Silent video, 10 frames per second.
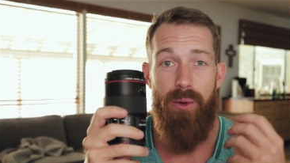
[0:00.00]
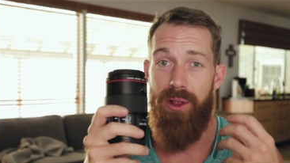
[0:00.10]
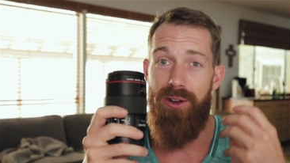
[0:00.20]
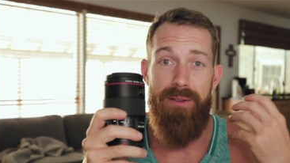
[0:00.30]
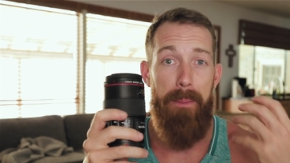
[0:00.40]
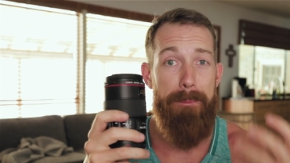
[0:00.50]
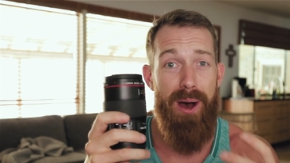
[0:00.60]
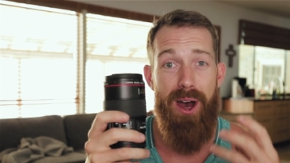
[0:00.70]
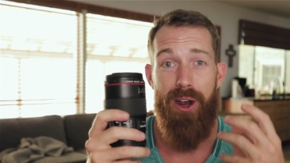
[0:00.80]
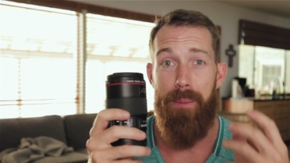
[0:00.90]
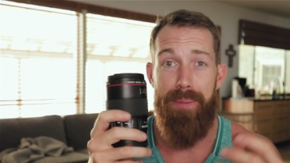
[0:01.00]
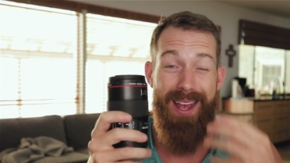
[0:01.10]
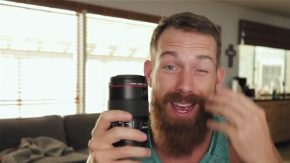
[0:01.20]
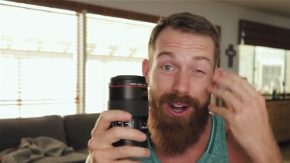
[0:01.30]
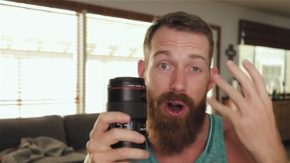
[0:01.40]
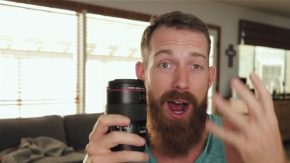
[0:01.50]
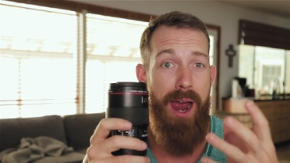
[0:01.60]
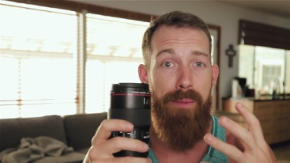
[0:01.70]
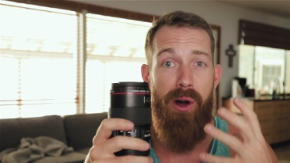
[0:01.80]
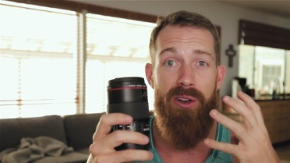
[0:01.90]
whether it's a bug or plant or
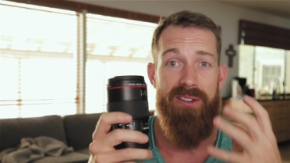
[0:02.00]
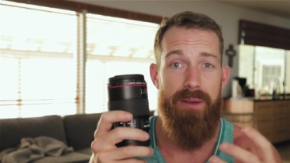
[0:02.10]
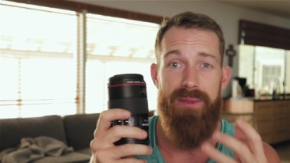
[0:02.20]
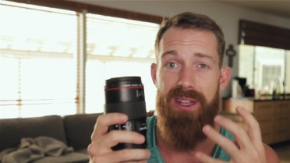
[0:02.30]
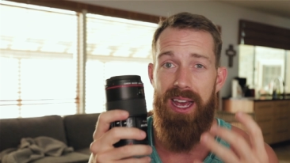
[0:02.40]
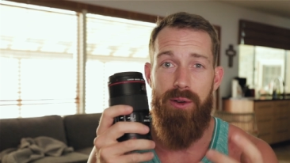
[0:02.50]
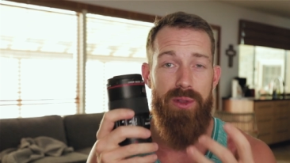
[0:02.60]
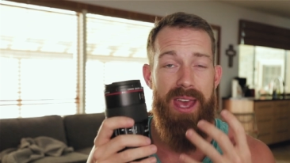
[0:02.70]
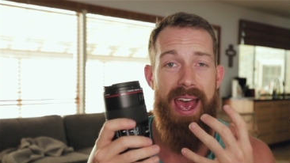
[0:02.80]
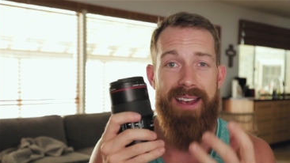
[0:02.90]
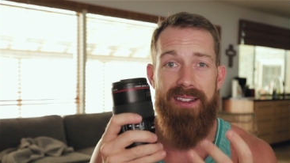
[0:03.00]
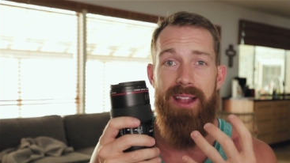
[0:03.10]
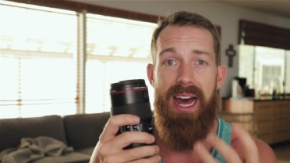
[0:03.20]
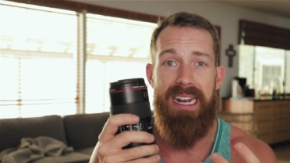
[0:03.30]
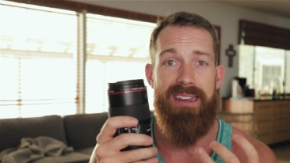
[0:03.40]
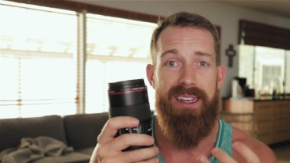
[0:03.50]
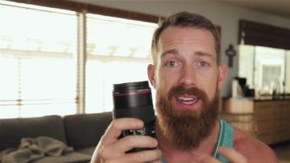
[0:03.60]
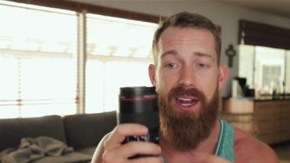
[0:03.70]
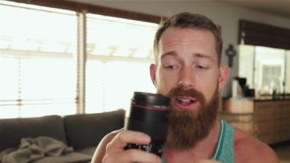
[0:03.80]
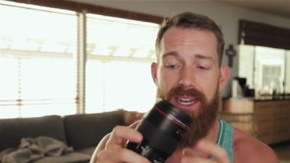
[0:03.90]
eyeball or something like that has a lot of
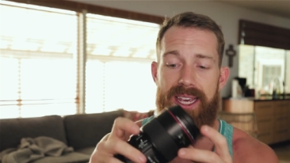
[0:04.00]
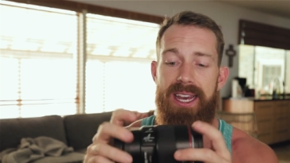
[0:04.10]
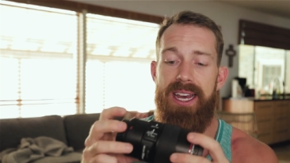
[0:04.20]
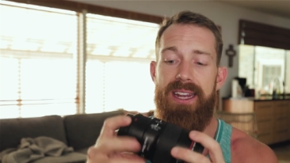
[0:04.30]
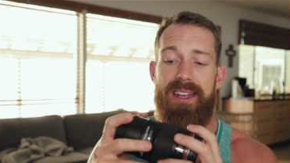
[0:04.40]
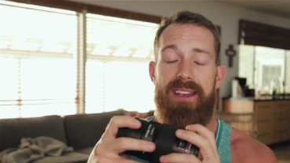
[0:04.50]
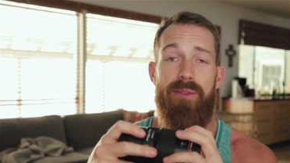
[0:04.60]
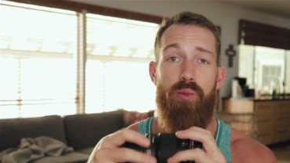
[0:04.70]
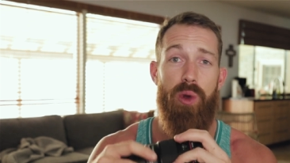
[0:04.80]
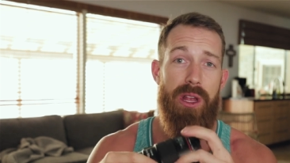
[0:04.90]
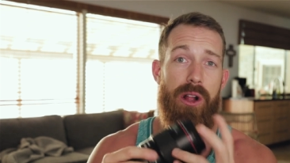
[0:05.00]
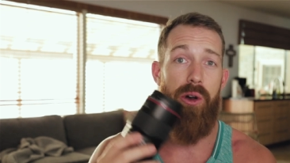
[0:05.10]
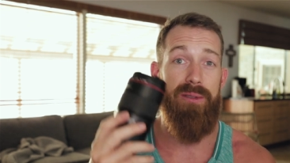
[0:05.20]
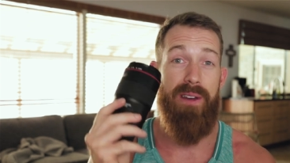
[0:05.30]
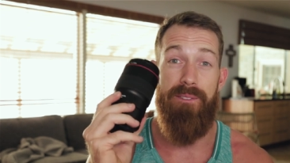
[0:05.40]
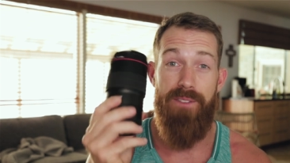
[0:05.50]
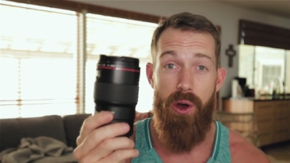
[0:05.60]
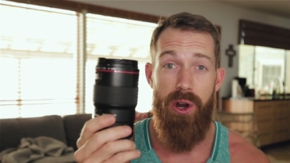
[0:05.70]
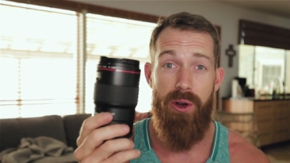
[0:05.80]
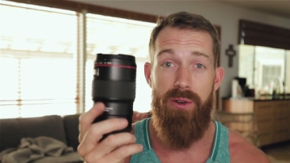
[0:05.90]
detail in it to get some really close up
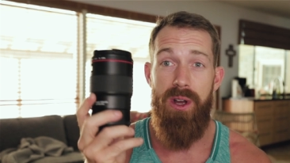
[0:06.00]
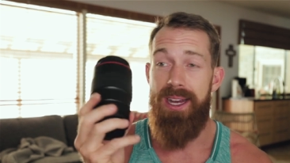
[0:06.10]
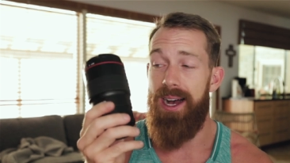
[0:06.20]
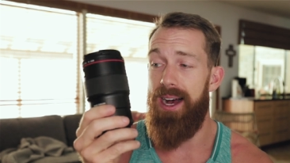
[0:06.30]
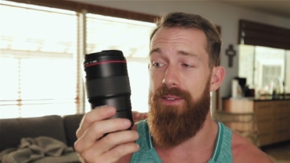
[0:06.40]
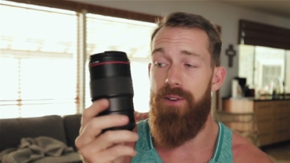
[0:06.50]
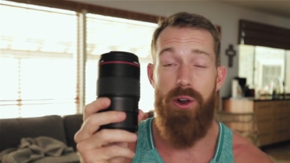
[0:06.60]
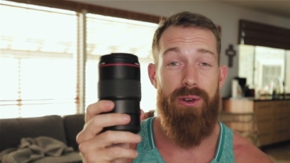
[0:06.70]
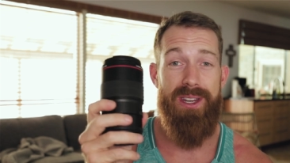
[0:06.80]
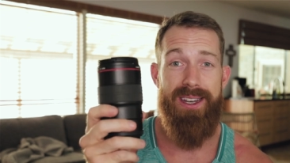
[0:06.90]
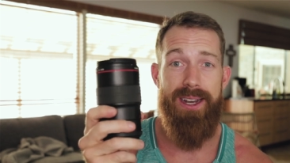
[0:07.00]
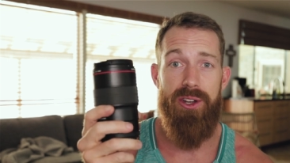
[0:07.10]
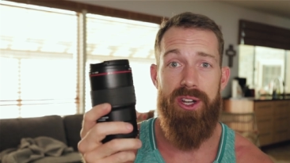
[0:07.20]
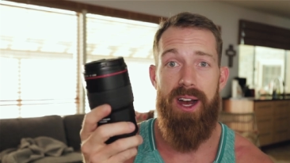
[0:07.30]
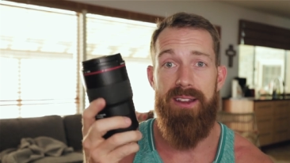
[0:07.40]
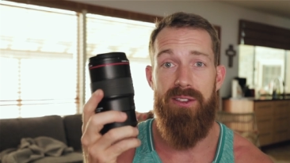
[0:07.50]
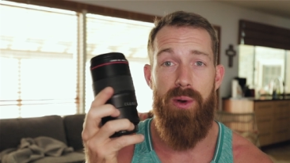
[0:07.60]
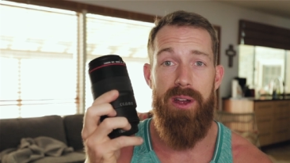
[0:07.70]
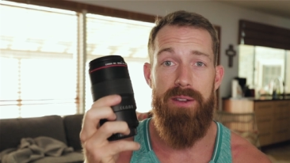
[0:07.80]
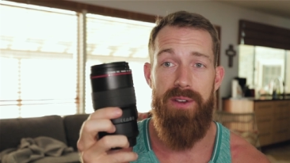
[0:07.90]
photo, uh, photo detail shots as
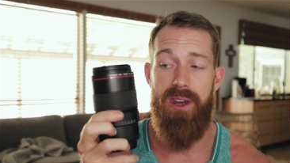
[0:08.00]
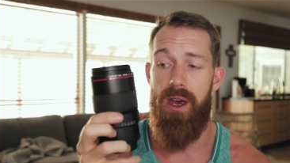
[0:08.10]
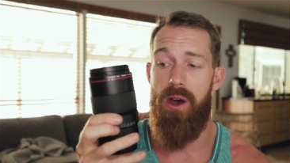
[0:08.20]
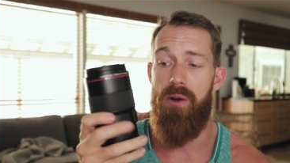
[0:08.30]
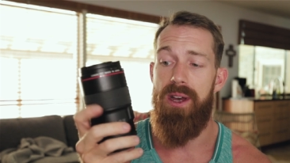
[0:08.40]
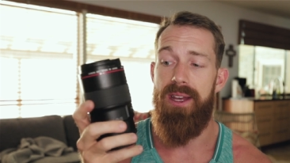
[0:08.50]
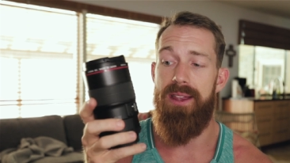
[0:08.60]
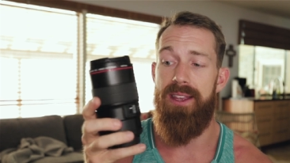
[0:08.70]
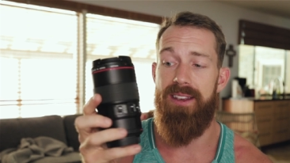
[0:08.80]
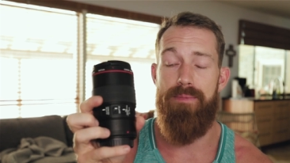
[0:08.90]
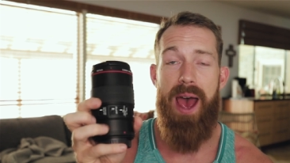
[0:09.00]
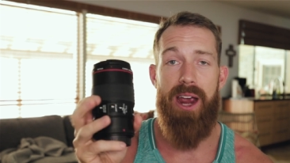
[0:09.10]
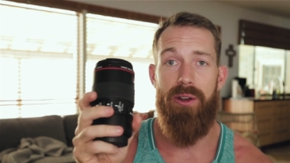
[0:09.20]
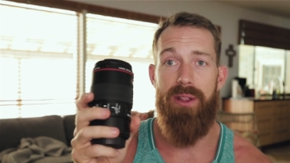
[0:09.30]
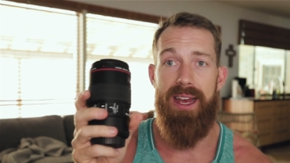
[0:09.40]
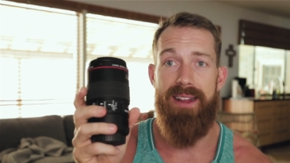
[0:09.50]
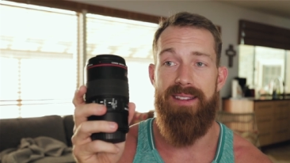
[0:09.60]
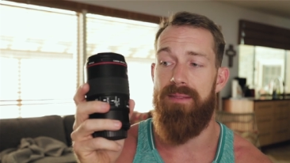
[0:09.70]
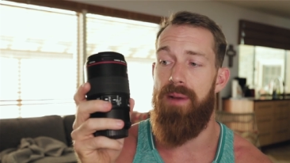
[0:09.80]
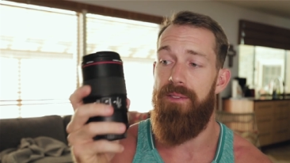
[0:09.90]
well as video. This macro lens
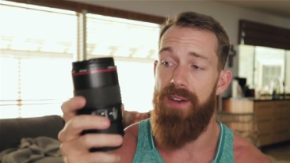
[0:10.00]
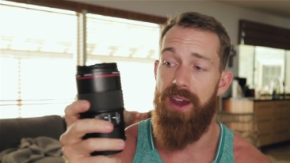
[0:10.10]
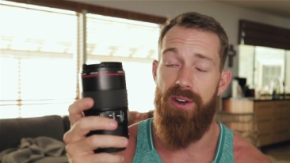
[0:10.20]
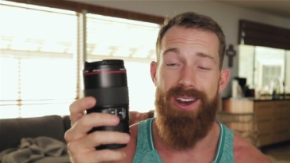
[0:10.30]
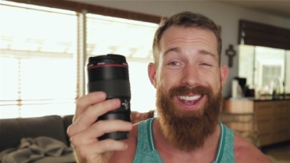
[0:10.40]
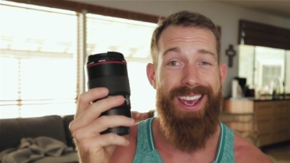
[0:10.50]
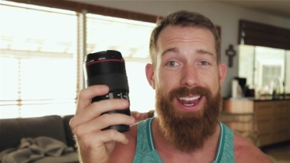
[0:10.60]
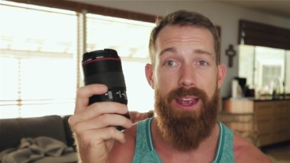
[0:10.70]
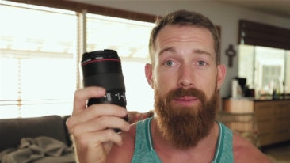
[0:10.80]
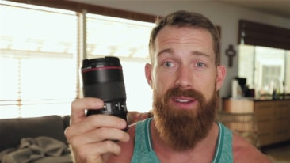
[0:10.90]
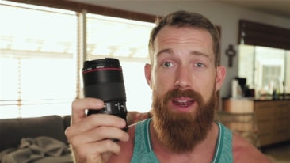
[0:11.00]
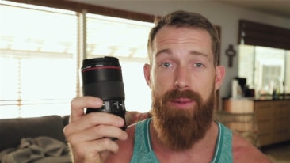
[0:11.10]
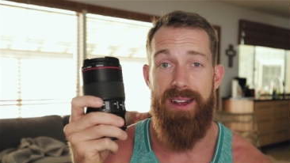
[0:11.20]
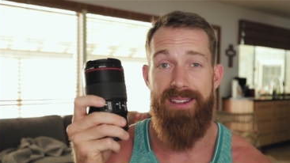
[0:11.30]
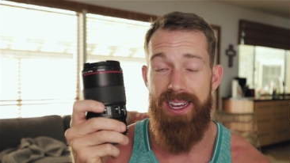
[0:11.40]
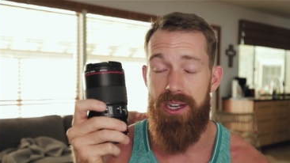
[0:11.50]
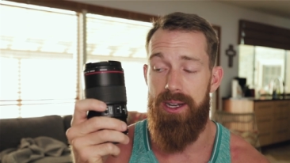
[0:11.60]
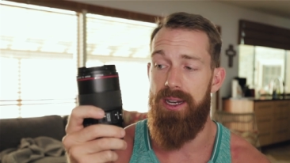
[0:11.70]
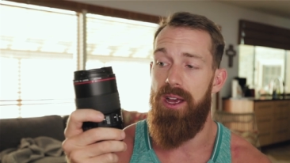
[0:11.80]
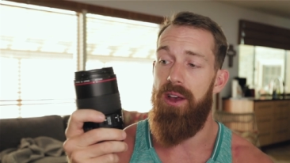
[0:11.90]
is my favorite. Again, image
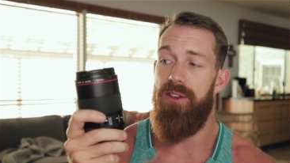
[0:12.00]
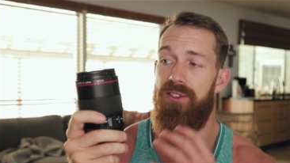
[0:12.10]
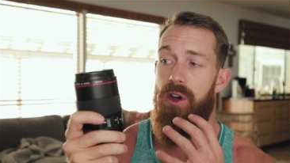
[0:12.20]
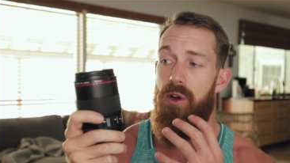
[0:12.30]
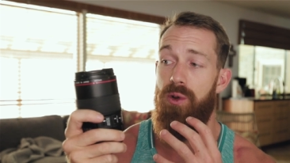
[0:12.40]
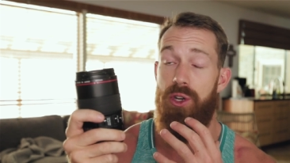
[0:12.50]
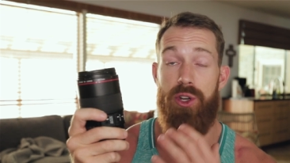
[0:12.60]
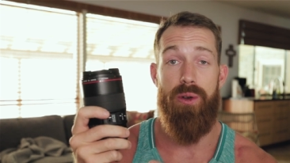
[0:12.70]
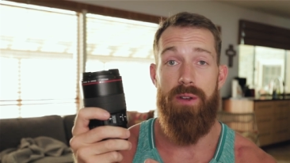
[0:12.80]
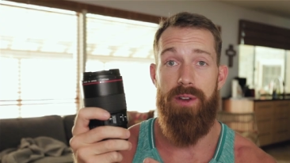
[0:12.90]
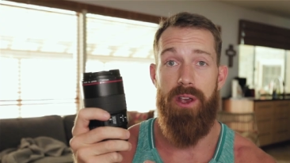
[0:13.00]
stabilization. So when you're shooting